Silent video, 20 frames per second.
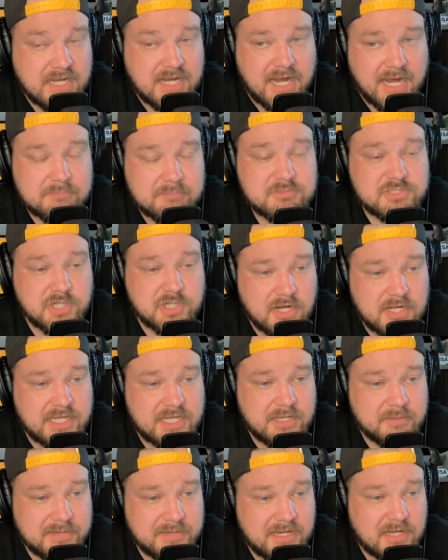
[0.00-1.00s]
I'm
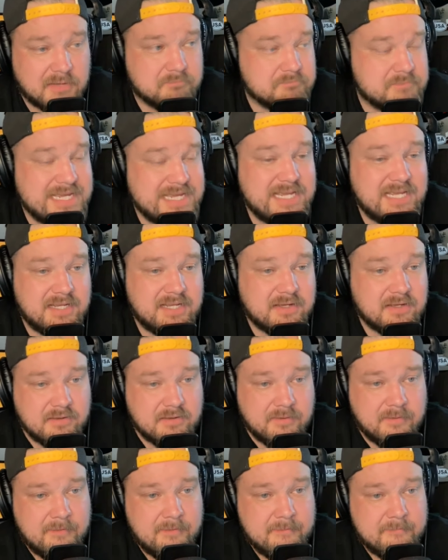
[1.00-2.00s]
talking about being
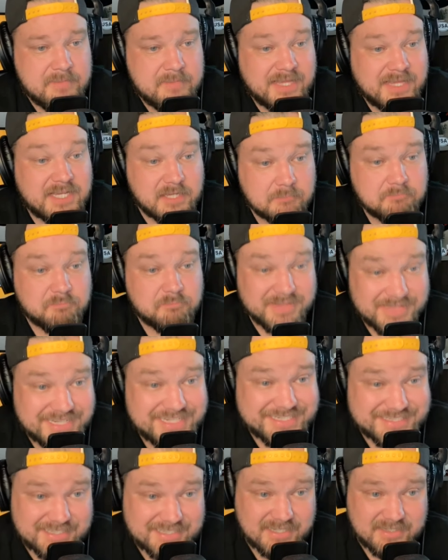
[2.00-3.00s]

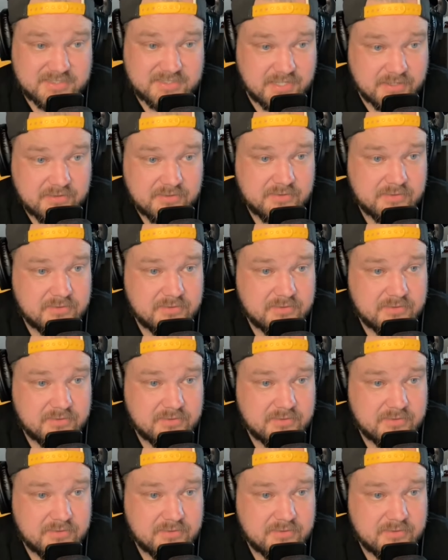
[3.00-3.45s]
complicit